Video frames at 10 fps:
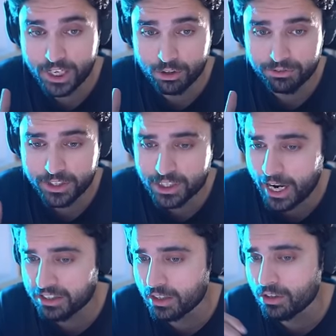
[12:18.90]
Yellow Flash.
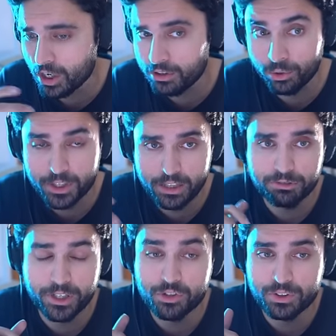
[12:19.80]
I did not know Yellow
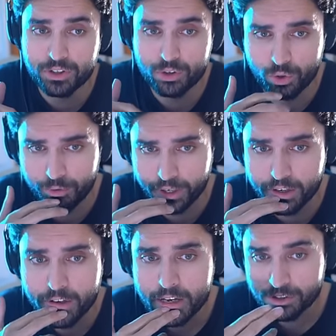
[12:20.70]
Flash was in
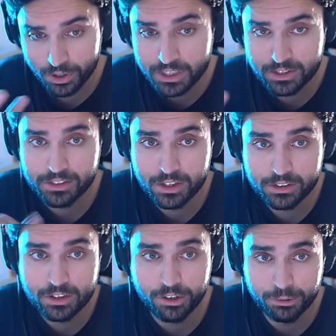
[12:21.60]
Norway. So he says
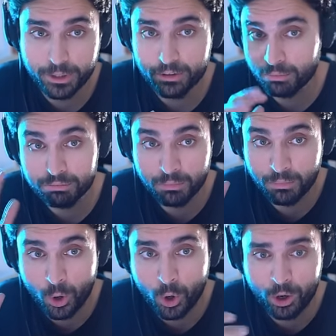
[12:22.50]
his government
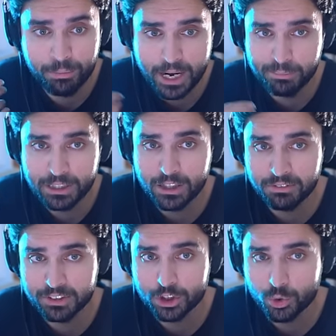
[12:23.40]
or, or, maybe
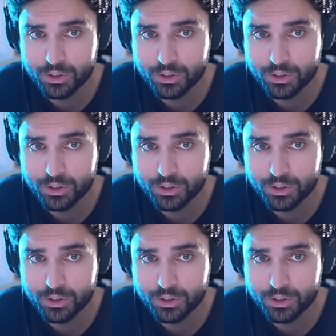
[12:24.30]
even the